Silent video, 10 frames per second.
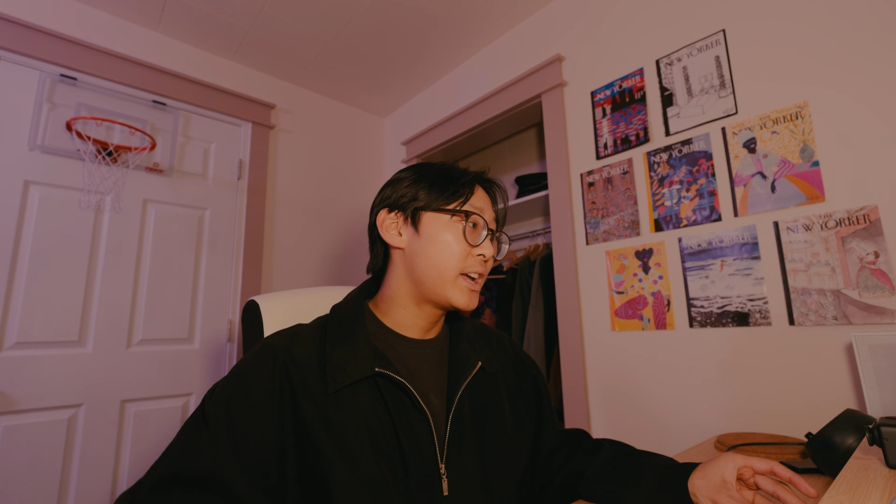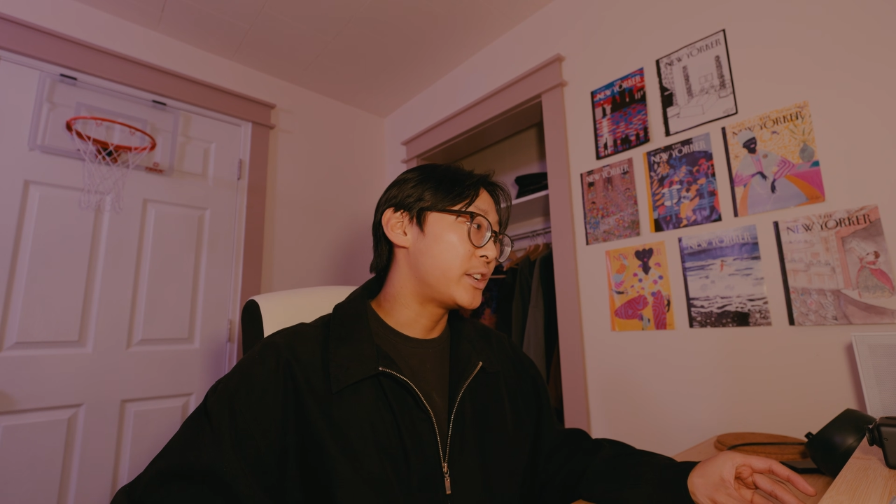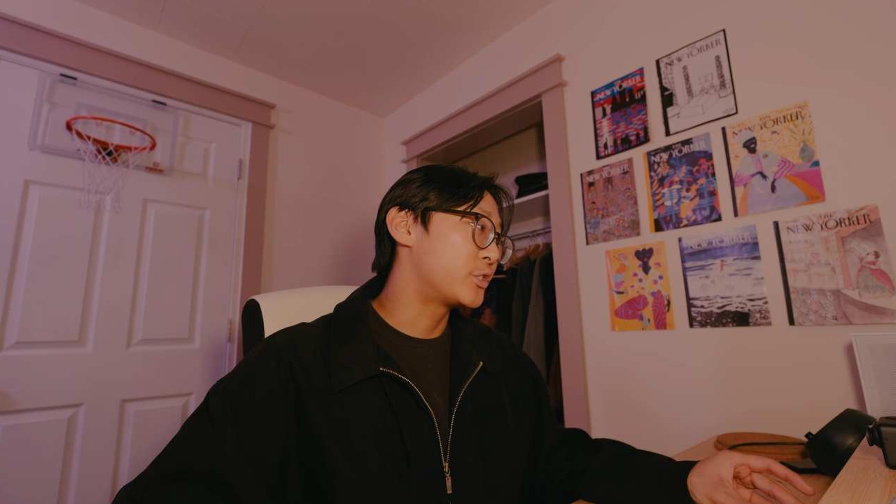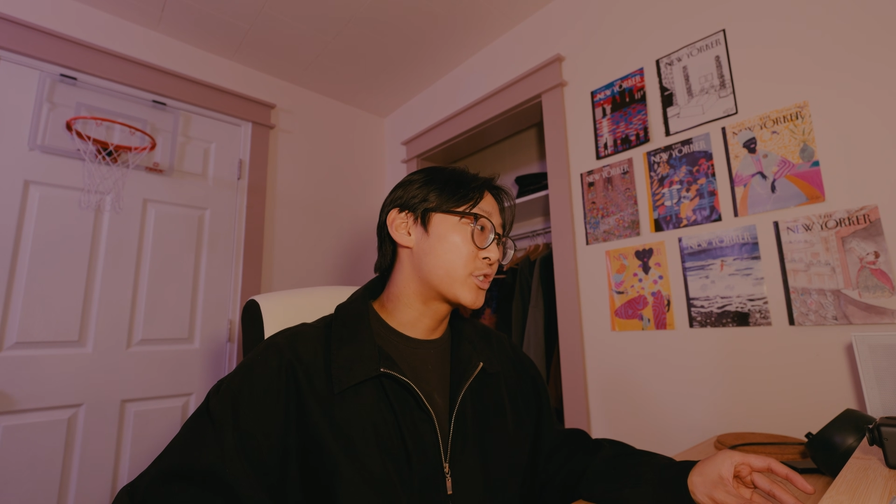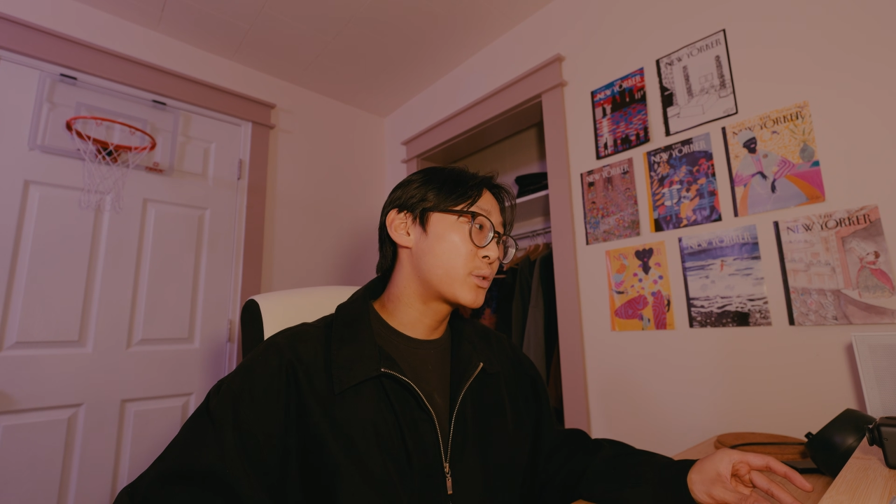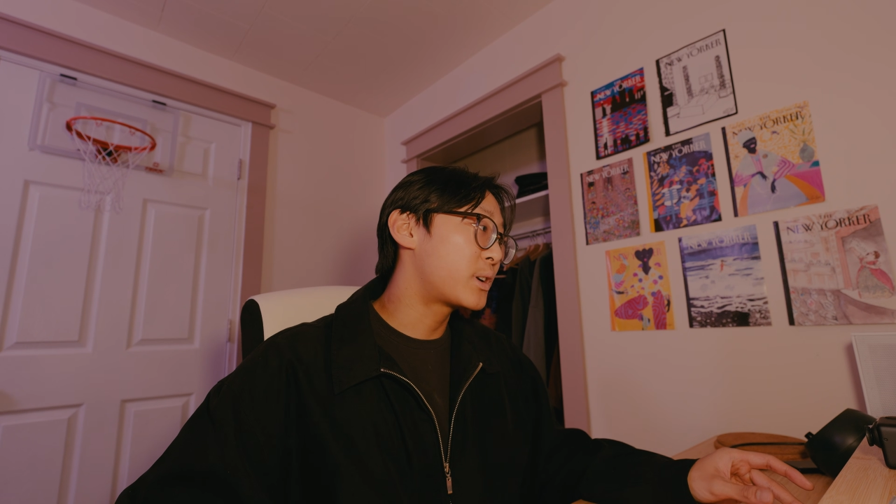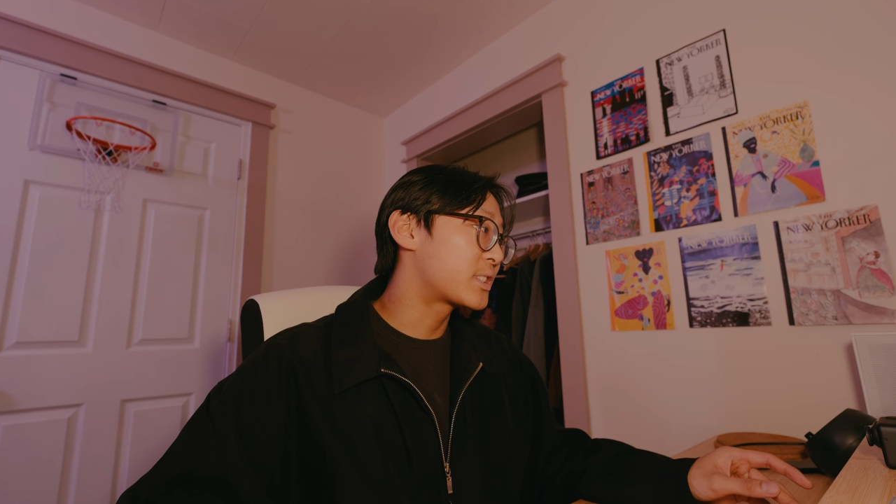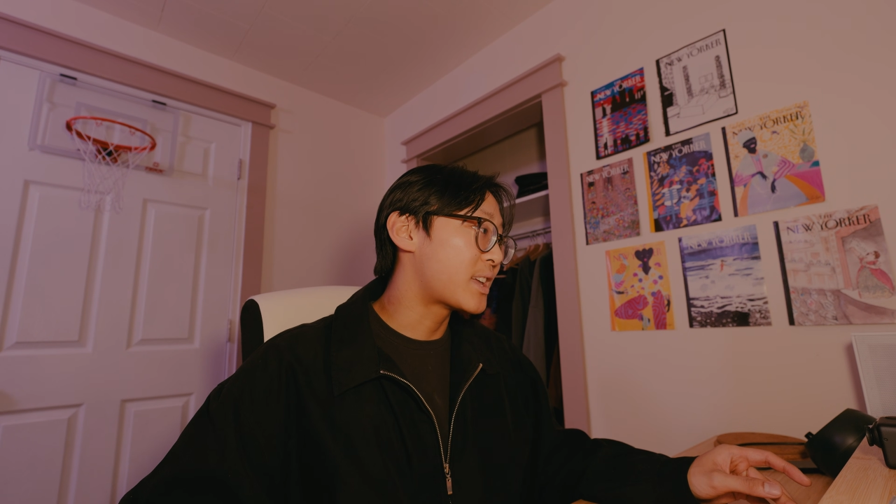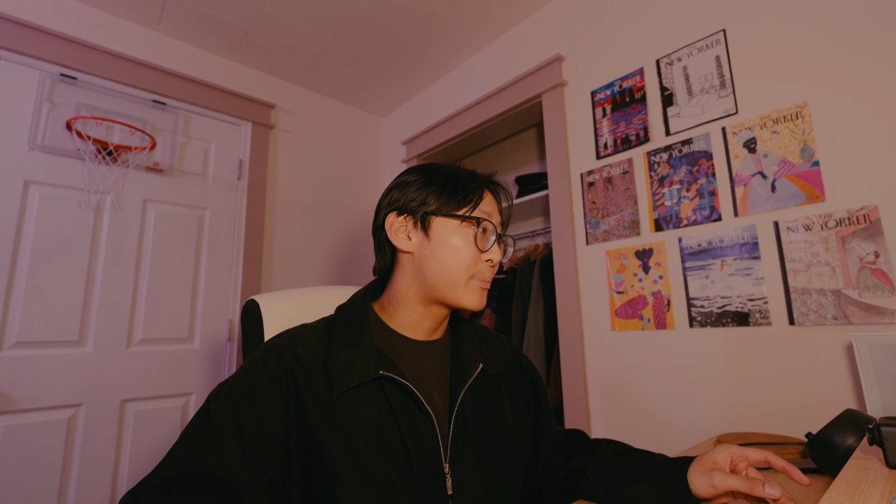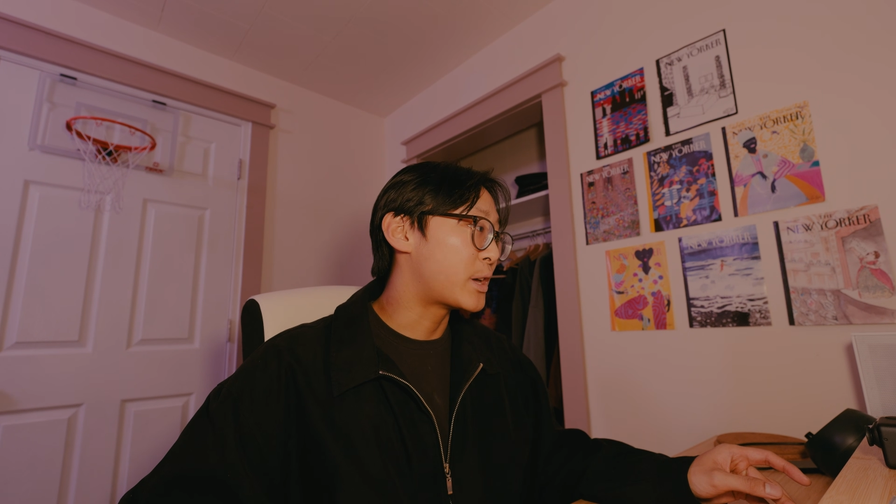and you're just going to want to
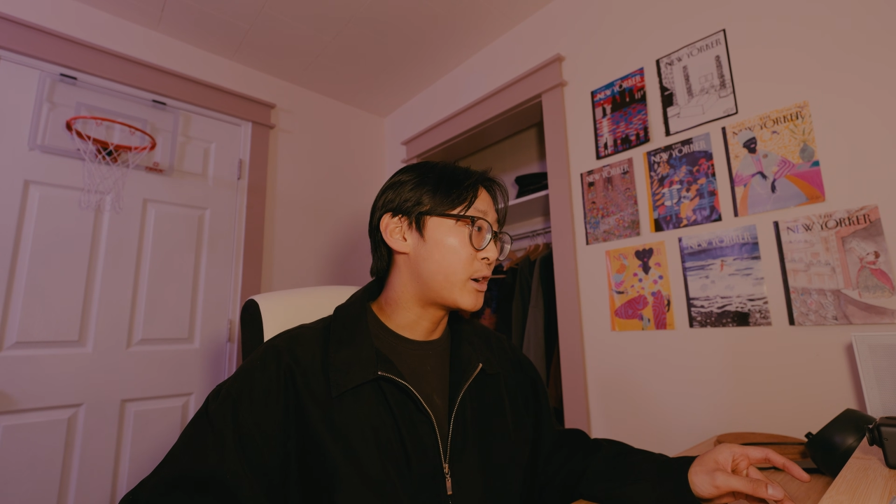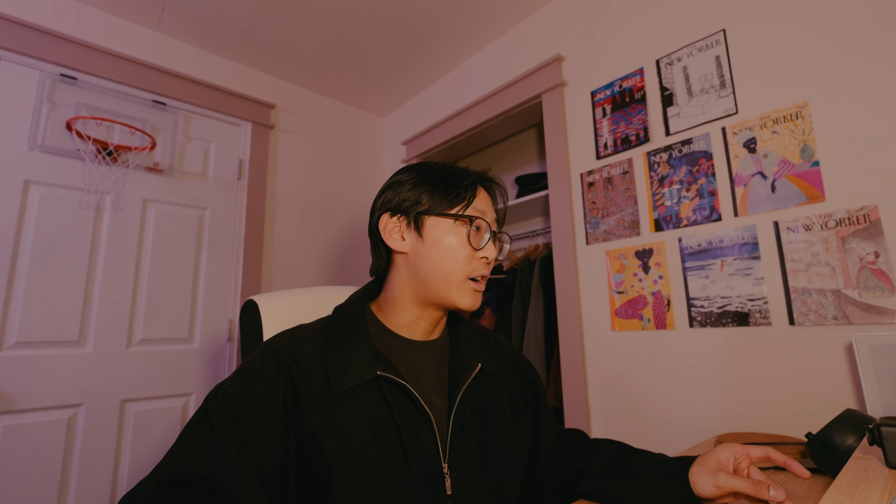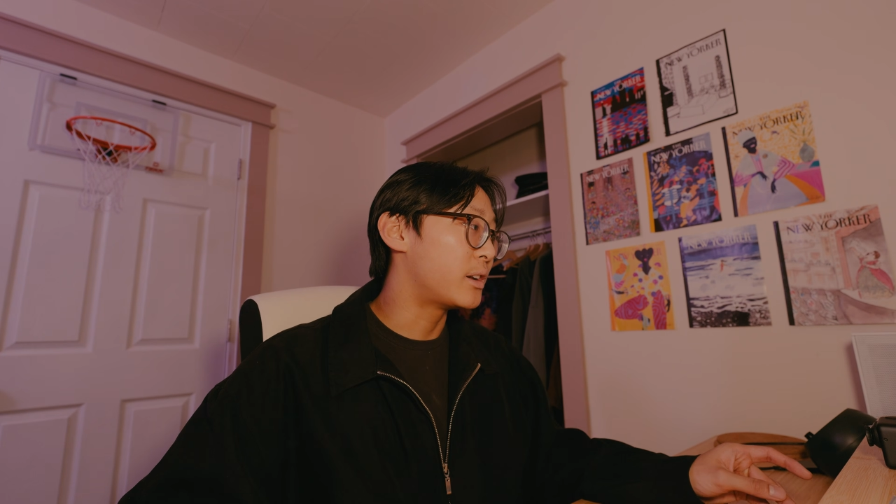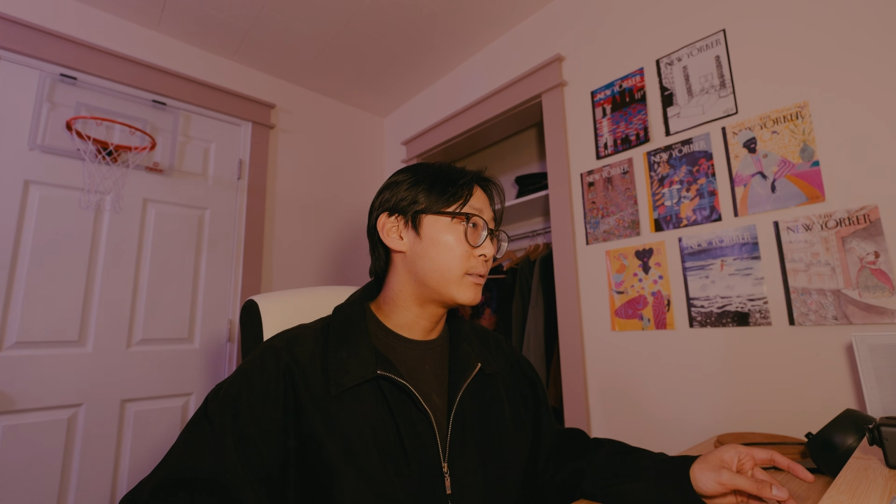slap that on.